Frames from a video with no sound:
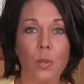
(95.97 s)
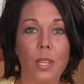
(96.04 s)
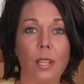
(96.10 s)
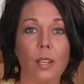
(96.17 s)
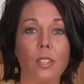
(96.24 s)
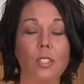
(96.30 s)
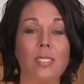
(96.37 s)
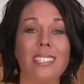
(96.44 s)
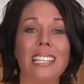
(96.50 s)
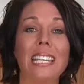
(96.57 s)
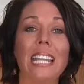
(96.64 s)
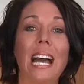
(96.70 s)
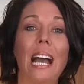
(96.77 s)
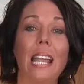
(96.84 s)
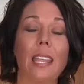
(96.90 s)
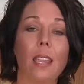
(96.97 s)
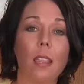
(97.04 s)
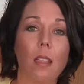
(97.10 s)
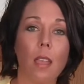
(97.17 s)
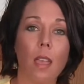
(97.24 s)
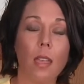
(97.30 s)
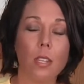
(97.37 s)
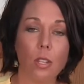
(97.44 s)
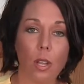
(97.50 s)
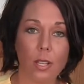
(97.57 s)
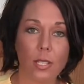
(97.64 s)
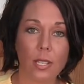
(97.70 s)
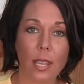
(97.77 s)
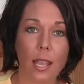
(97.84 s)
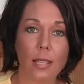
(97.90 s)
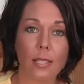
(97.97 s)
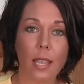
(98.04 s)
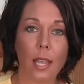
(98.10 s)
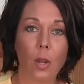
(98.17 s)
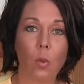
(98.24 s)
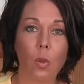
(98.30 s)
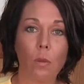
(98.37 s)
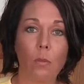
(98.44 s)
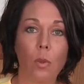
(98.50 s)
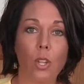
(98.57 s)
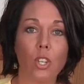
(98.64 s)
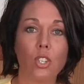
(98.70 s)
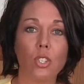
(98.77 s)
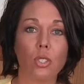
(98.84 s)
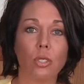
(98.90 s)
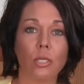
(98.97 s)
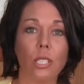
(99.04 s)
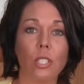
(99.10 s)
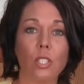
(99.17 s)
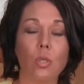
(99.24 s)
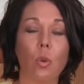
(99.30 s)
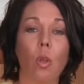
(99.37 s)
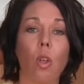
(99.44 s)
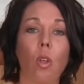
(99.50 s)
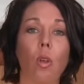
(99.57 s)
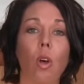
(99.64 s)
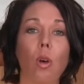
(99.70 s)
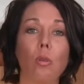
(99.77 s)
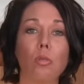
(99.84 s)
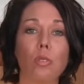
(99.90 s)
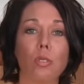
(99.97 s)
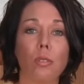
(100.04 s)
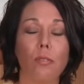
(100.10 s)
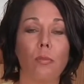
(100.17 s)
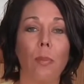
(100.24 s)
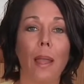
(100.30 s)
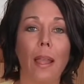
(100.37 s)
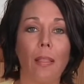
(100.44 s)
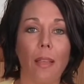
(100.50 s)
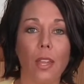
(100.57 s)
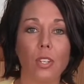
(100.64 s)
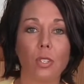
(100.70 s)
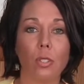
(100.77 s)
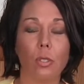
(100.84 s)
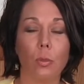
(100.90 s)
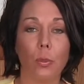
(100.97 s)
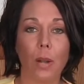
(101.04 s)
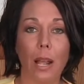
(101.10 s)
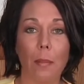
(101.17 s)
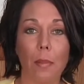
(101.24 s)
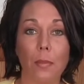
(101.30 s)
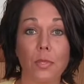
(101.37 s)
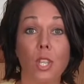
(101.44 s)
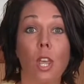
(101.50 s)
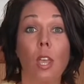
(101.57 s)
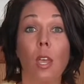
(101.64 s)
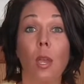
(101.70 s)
because denying dogs and cats adequate moisture leads to a whole host of biological problems,